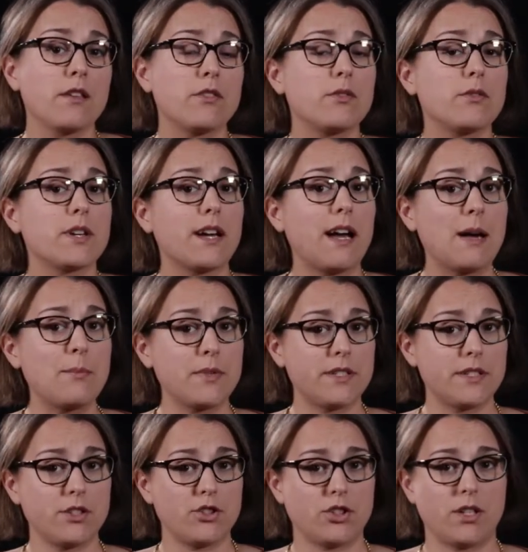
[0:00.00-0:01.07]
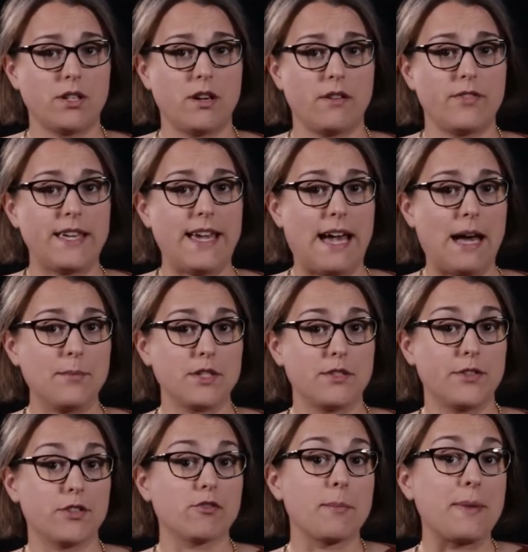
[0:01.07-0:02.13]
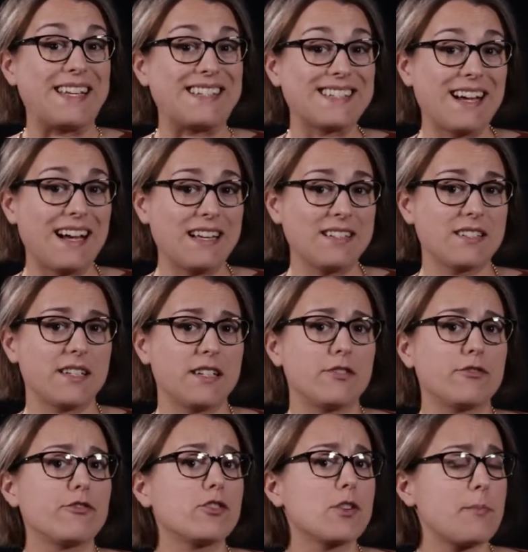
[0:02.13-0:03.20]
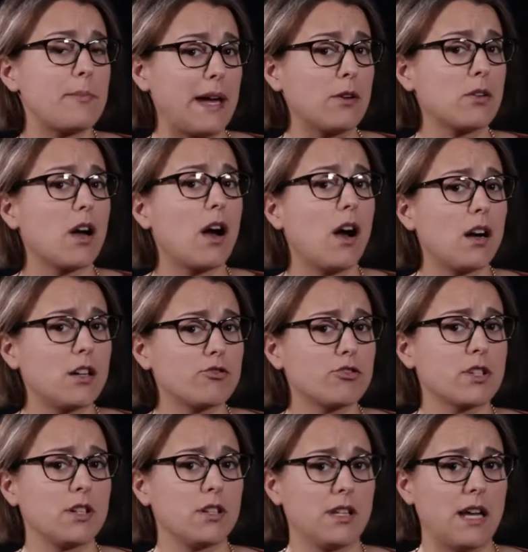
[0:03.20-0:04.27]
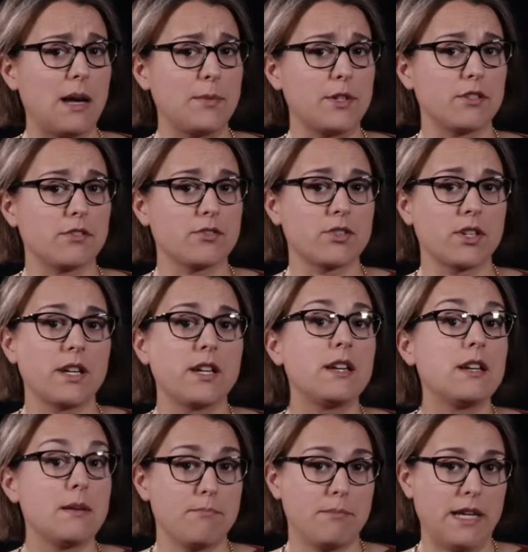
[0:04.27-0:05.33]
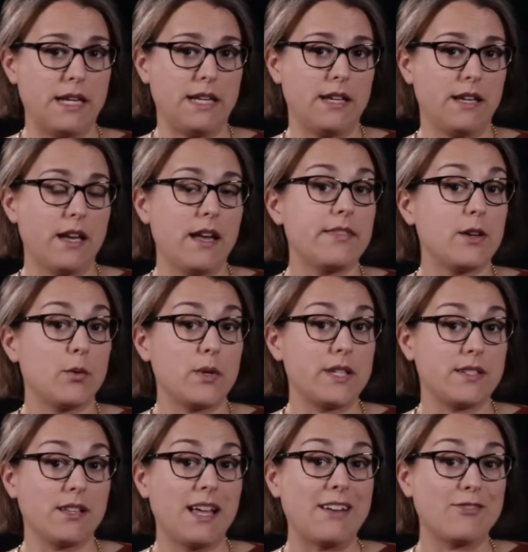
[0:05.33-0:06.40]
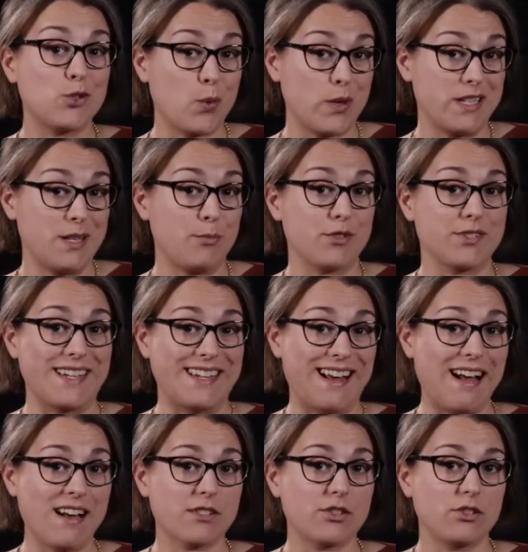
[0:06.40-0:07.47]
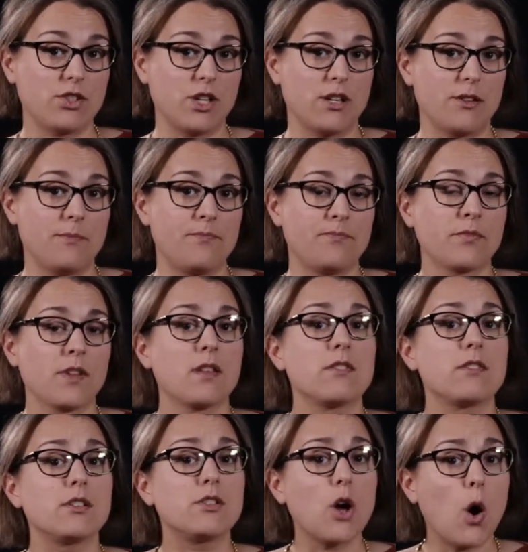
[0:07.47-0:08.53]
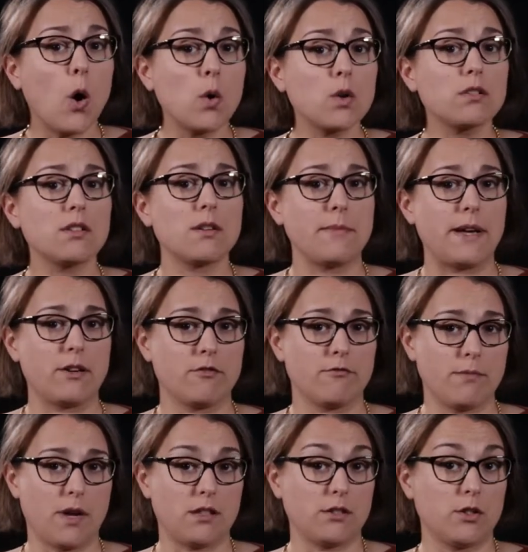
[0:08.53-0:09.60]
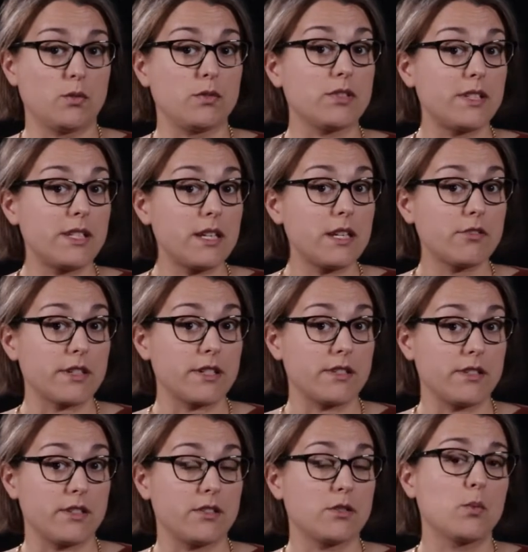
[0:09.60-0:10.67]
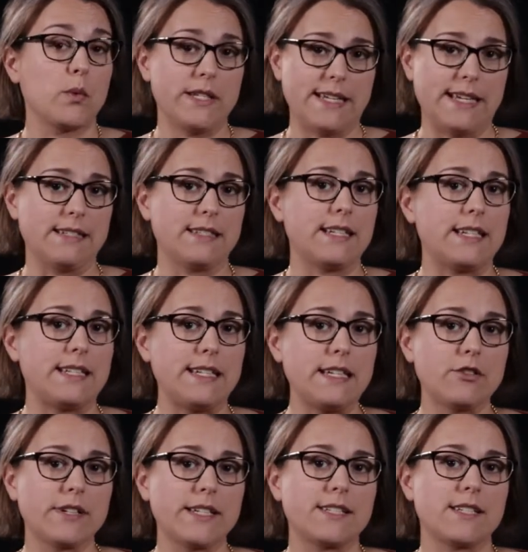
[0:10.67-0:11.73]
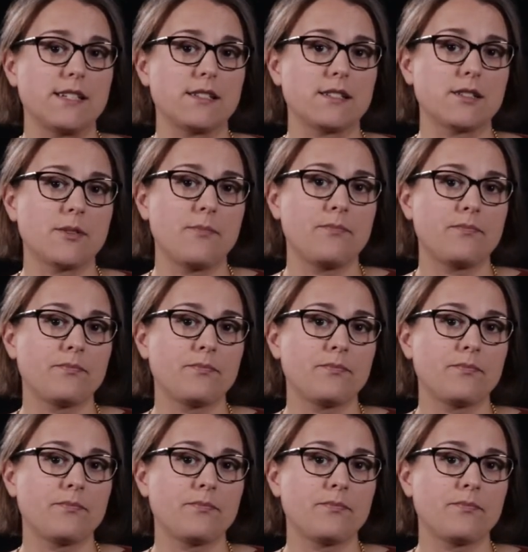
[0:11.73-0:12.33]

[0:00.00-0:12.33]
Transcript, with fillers: Though the composition of the atmosphere remains constant for about 100 kilometers, meaning that we still have 20% oxygen, the total amount of molecules decreases when density decreases.